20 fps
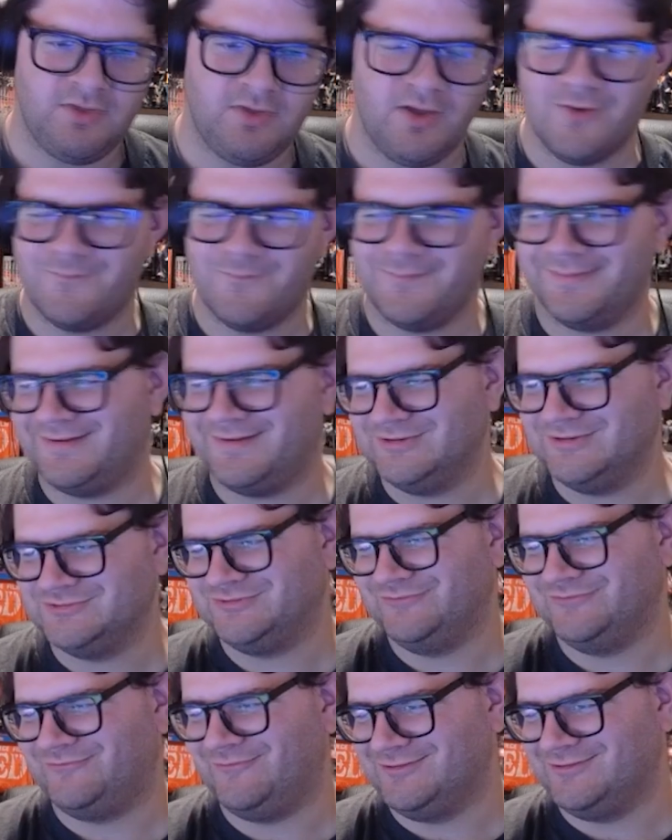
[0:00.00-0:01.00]
Oh my gosh,
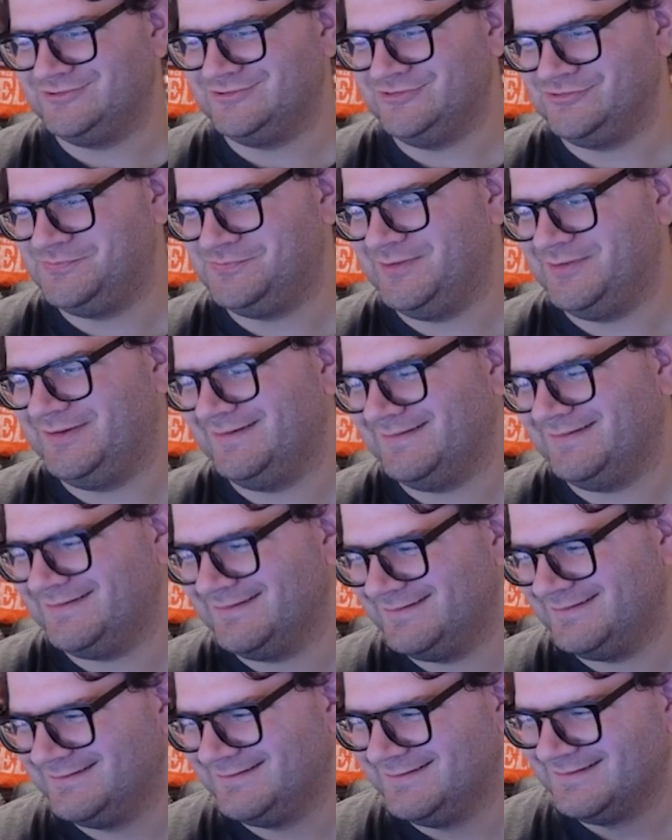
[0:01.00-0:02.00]
the Vulture's putting
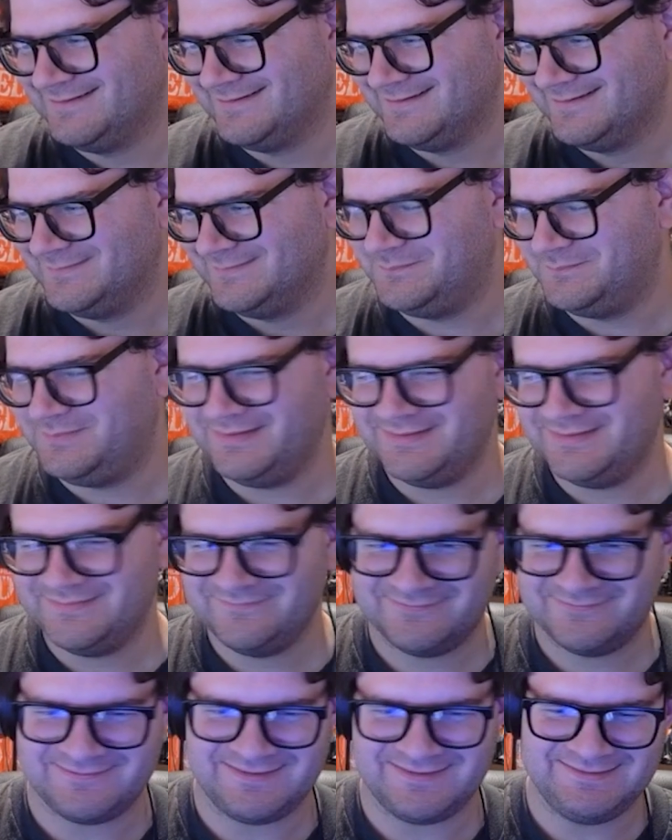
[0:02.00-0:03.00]
on
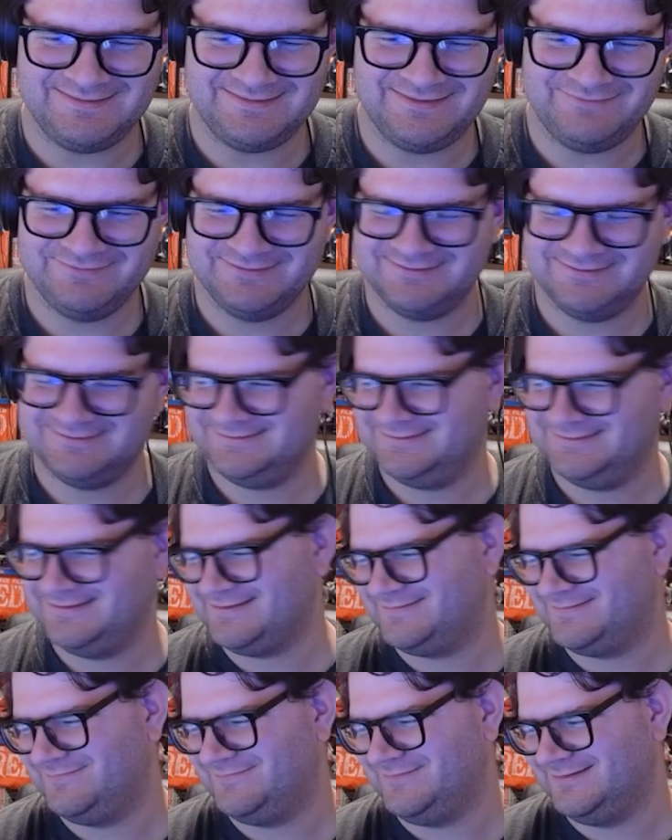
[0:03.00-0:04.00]
bibs. I love it.
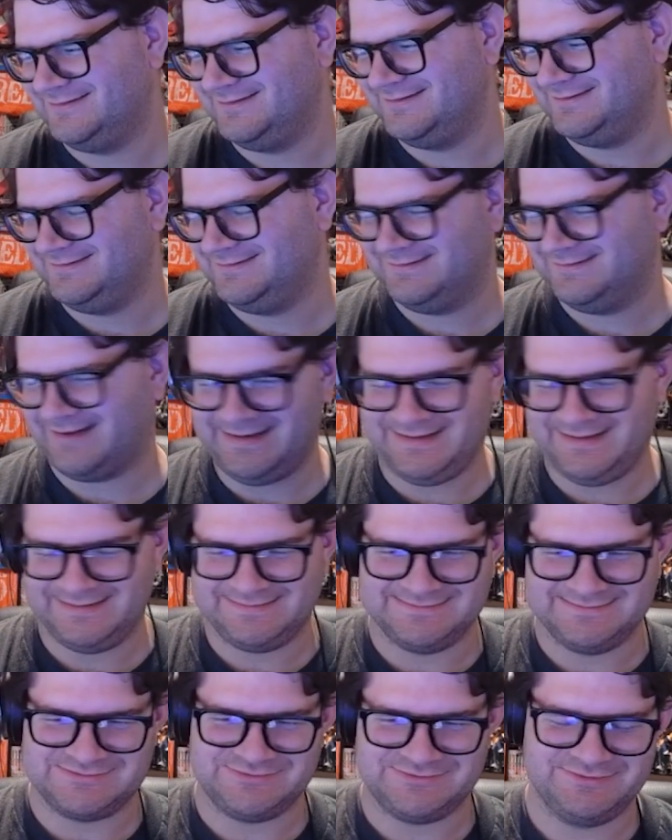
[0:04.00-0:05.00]
That's funny. I like
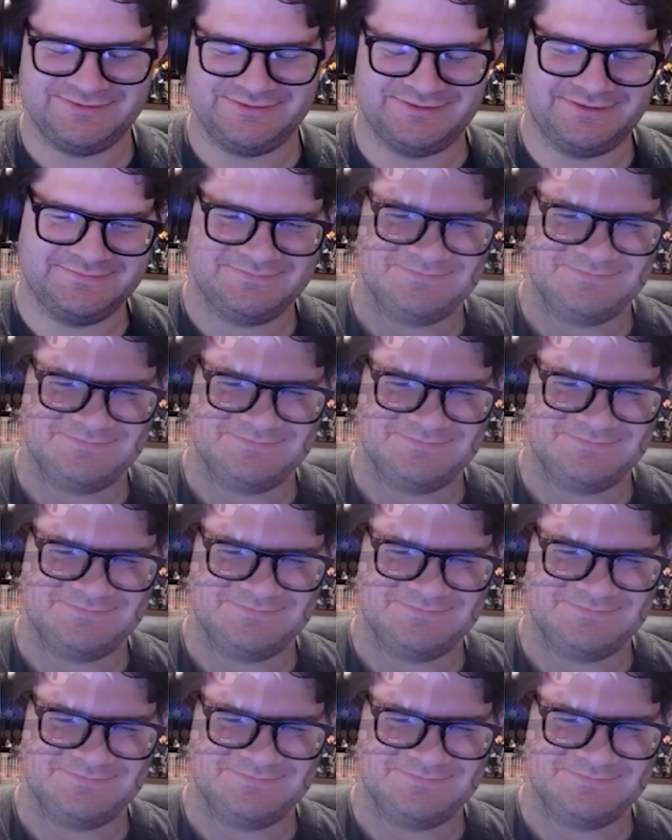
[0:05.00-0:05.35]
this already.